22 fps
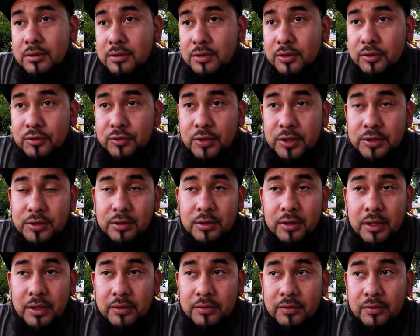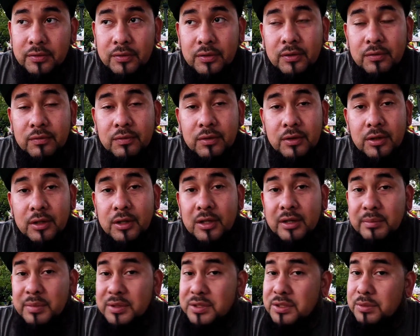to stretch her legs and stuff,
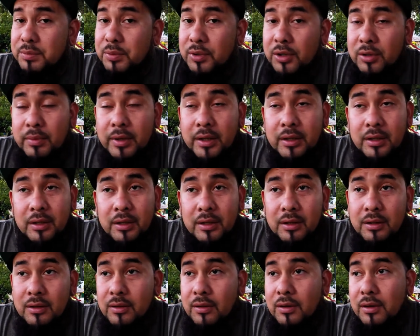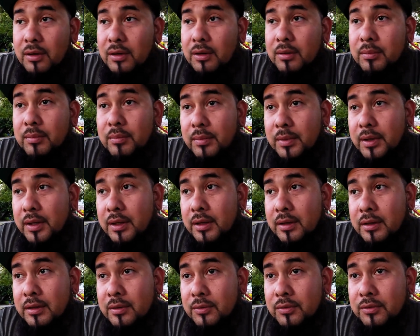but to put her back in, oh
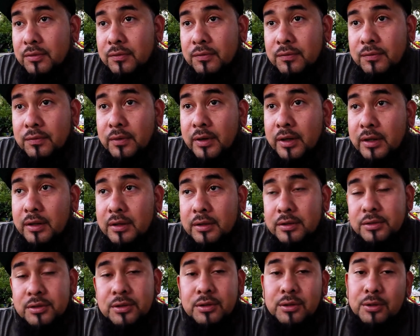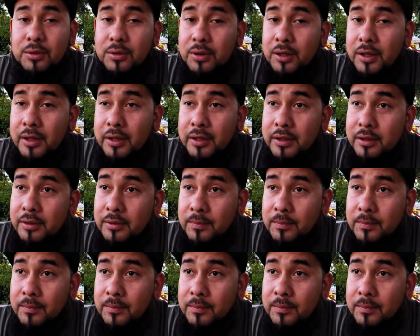man, it was a fight. She cried.